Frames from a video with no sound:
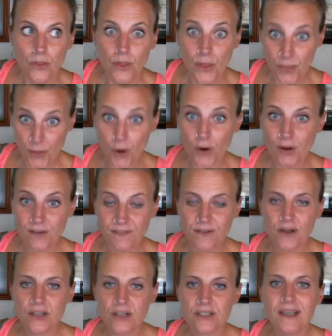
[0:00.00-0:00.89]
the
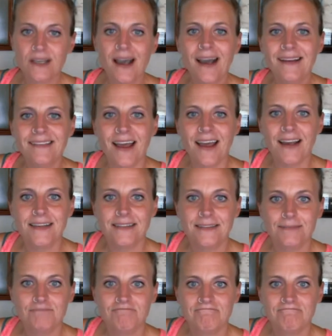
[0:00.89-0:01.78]
31st guideline.
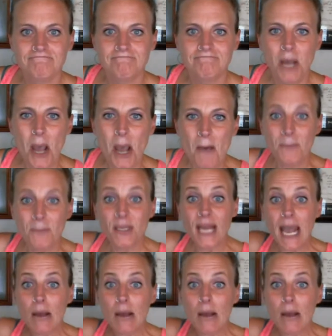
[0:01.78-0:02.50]
But